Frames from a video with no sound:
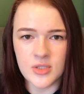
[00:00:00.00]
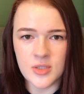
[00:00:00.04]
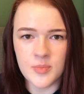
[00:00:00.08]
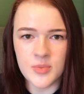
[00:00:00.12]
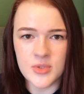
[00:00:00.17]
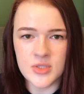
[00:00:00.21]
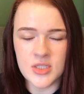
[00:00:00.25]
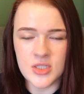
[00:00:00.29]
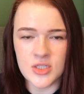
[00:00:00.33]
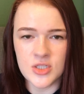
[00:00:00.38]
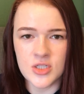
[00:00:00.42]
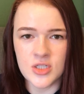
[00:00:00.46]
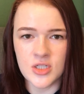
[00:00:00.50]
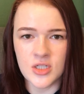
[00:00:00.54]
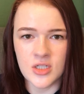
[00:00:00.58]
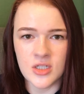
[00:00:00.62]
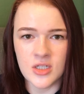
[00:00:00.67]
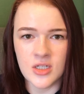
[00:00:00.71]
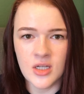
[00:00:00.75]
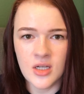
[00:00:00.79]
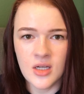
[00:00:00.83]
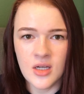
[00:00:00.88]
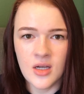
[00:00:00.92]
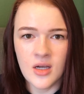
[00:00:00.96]

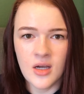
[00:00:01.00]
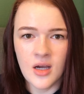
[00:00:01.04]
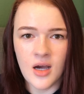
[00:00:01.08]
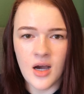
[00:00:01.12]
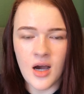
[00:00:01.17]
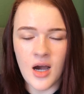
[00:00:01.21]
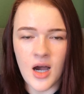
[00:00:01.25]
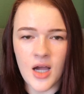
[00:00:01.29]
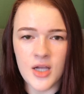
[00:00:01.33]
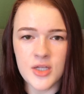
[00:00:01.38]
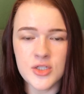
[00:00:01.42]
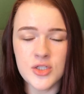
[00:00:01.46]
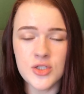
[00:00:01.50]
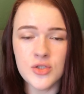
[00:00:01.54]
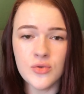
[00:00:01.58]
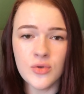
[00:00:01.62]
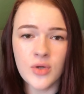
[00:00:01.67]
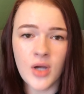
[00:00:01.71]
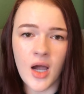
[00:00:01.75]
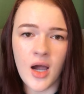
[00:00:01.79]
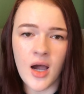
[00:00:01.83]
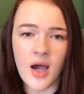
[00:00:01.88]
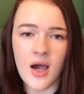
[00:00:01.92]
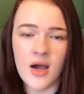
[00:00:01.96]
repetition, I do
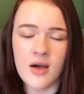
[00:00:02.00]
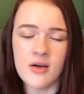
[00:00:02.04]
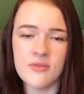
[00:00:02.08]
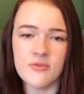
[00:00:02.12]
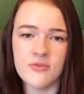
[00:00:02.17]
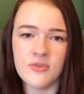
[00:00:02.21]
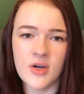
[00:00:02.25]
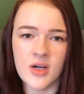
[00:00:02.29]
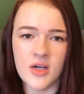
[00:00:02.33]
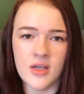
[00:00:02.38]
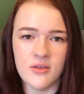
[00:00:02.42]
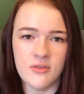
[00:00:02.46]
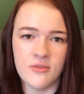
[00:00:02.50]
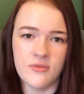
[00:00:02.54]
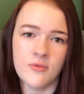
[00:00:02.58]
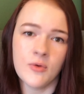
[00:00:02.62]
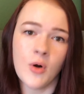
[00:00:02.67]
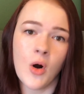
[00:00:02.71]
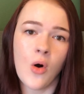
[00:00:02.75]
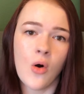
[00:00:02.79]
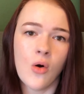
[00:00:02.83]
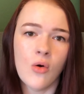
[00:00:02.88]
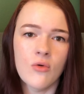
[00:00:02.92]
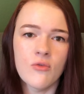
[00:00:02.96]
have a
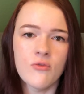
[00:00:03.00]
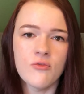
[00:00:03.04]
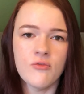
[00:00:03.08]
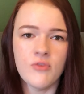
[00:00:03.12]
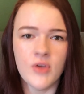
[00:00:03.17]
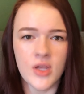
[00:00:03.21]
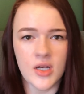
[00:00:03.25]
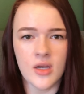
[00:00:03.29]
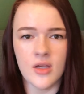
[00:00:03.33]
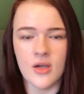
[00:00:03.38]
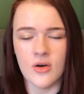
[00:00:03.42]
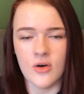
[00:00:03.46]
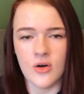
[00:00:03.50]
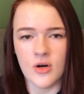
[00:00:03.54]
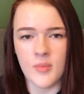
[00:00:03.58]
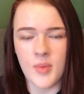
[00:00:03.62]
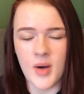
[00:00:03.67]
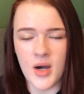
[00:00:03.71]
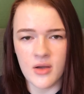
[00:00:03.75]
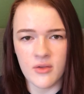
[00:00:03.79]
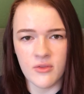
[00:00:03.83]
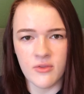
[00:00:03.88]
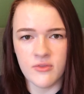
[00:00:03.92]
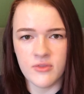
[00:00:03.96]
whole video
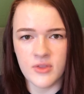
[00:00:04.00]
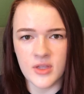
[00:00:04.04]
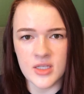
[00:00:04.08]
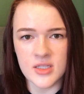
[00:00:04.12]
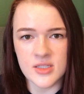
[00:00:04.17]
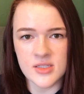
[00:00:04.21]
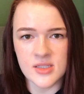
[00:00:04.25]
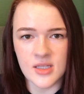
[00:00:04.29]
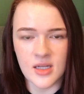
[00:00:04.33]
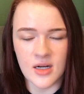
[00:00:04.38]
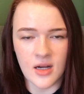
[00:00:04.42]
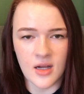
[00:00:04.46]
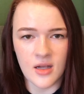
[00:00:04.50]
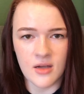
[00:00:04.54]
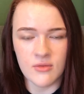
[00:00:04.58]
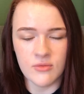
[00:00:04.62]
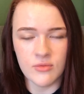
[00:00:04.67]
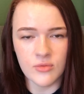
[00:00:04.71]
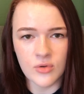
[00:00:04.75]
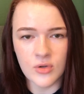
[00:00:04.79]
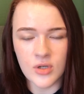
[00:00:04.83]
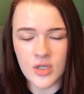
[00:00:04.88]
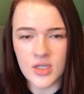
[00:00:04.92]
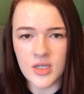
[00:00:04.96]
about things that I
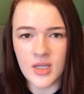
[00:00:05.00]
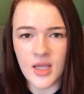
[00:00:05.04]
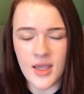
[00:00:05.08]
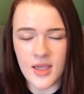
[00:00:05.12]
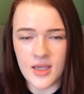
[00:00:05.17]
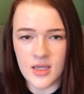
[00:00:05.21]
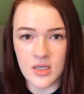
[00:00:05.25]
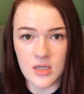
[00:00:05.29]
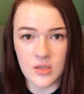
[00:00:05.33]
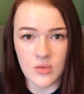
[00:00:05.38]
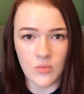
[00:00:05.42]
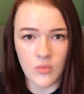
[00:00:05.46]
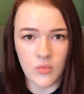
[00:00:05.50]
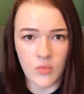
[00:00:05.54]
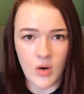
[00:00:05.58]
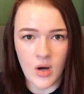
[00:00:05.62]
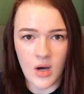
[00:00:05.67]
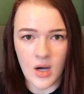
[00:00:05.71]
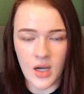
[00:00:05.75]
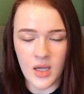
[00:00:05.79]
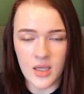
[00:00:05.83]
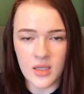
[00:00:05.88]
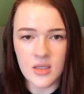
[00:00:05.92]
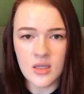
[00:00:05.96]
avoid and
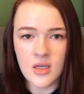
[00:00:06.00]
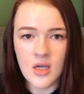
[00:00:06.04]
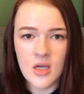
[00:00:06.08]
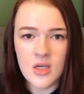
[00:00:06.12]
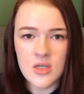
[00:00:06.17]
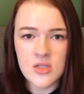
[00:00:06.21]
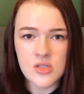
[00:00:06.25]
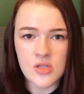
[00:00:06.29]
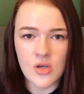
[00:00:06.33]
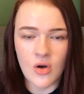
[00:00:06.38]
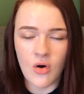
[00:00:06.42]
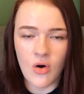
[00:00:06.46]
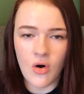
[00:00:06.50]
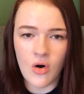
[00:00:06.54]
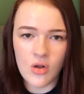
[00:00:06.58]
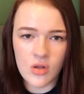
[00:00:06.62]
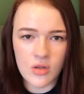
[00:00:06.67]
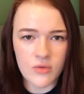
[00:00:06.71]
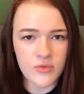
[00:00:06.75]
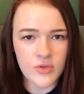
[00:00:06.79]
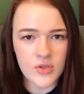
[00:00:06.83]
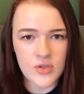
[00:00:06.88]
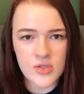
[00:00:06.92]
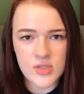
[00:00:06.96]
why. So all
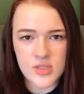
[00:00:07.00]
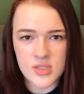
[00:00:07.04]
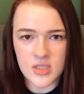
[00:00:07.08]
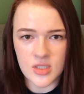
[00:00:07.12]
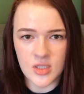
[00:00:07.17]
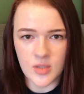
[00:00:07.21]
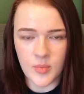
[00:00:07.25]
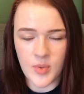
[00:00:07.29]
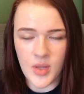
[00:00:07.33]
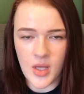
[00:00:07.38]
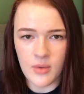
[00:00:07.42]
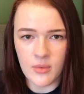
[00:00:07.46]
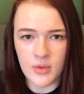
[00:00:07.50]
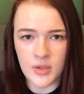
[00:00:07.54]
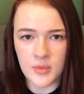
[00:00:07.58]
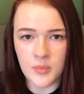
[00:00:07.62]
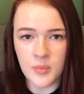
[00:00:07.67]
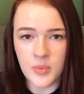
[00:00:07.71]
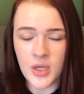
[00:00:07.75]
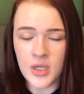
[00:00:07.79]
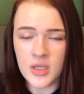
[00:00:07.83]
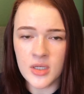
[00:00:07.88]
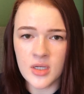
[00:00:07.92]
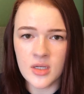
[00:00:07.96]
of those still apply while I'm
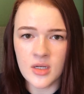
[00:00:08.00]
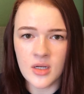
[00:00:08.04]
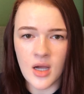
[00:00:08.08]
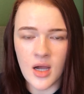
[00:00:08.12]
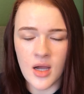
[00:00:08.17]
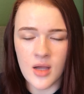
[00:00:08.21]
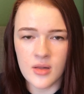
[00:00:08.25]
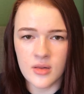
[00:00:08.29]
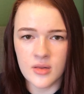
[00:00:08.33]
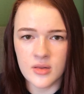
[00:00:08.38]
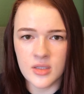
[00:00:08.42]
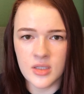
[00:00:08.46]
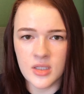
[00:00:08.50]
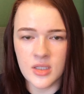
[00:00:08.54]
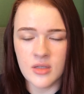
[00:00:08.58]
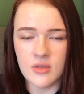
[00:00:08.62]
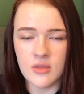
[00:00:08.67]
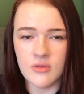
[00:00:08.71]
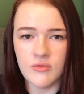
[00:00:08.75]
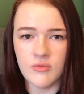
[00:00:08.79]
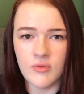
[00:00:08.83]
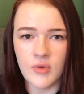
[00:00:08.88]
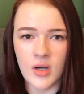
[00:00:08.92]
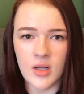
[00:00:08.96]
pregnant. I'll
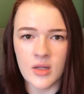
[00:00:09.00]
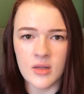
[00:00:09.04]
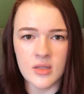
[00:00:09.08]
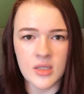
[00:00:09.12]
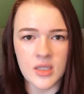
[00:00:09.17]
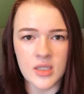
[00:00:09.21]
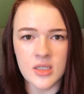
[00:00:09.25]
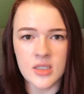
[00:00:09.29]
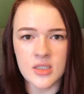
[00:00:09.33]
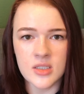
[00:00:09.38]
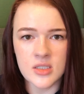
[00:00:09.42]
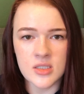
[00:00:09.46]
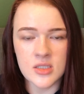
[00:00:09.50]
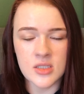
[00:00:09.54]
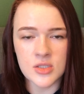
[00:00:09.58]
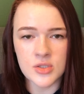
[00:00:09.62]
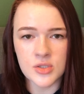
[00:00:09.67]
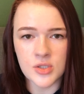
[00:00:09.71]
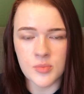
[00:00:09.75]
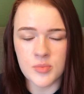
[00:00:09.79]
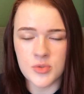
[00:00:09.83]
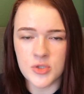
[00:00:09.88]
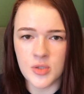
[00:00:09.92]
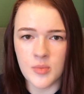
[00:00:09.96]
leave a link in the
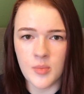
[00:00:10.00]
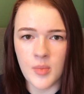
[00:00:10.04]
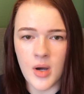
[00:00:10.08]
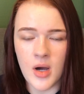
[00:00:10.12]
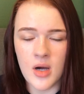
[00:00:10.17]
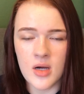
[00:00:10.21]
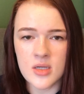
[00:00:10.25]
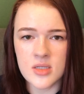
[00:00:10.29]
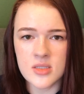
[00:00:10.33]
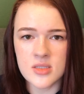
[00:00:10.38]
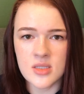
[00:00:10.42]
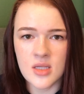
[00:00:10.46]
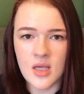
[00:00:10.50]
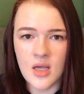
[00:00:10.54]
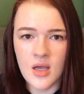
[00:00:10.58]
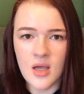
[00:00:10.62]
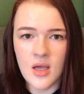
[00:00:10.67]
description box.